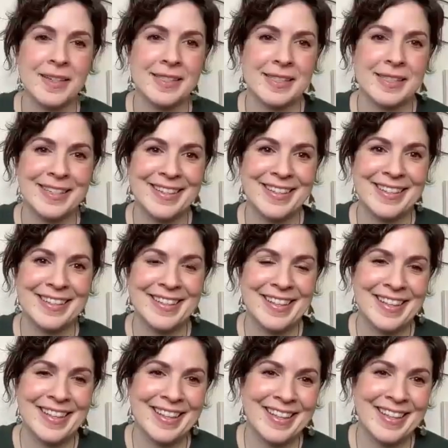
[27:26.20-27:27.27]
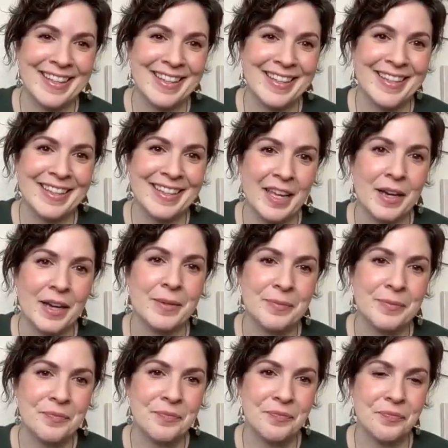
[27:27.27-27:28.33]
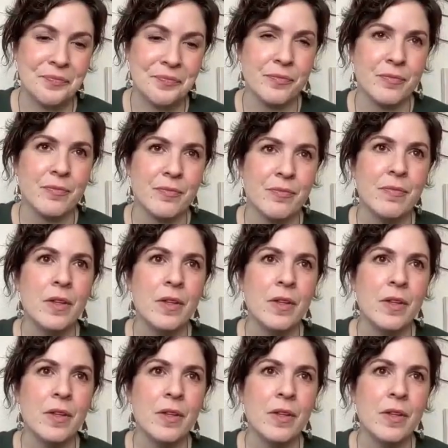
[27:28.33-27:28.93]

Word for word: once in a blue moon yeah so i